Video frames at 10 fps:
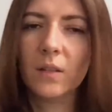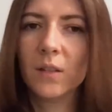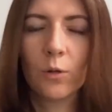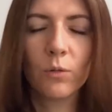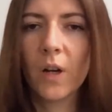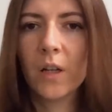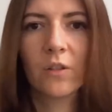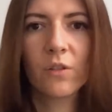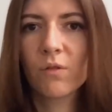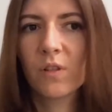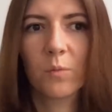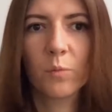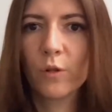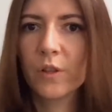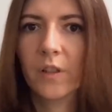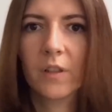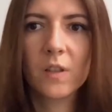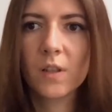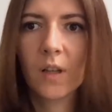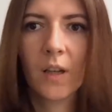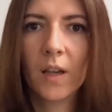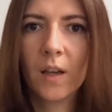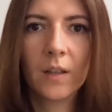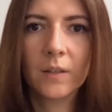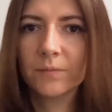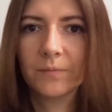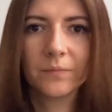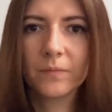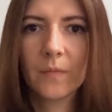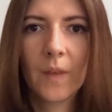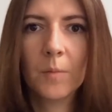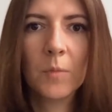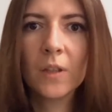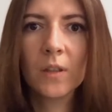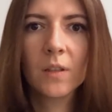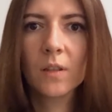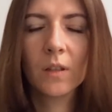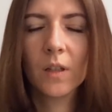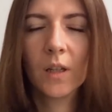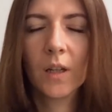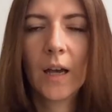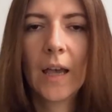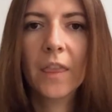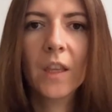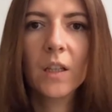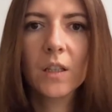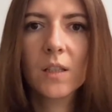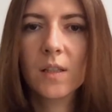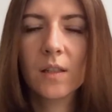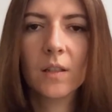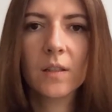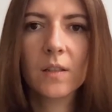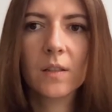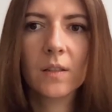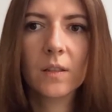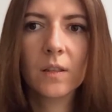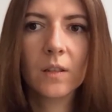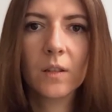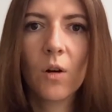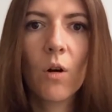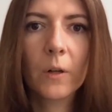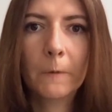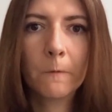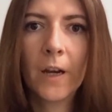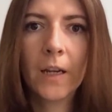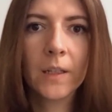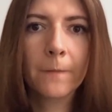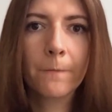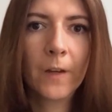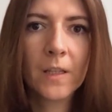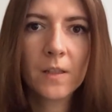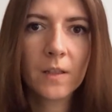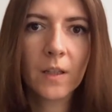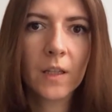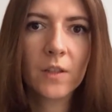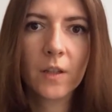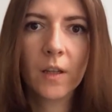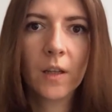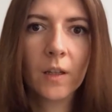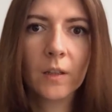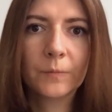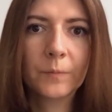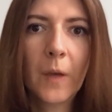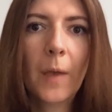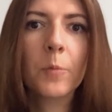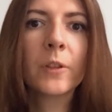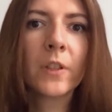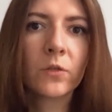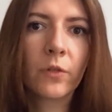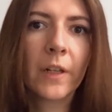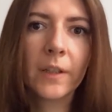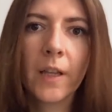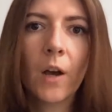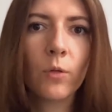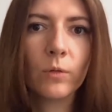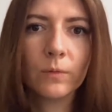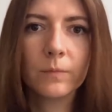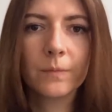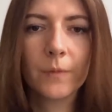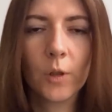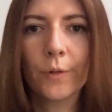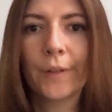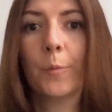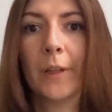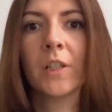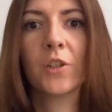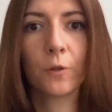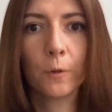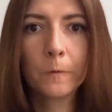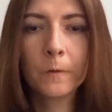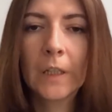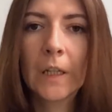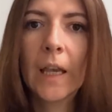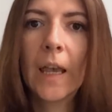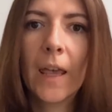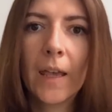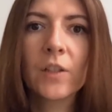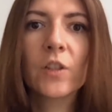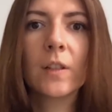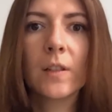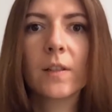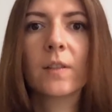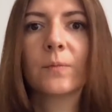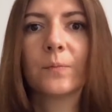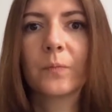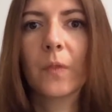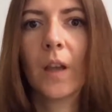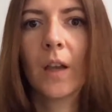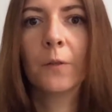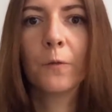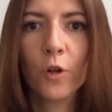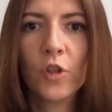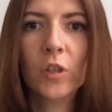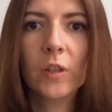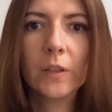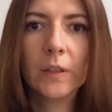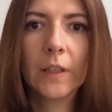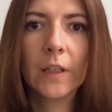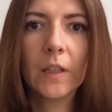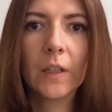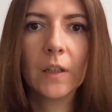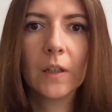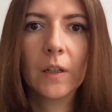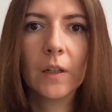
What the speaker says: No, I don't support it. I mean, I think it's horrifying events that happening right now on the planet Earth, and it's unfortunately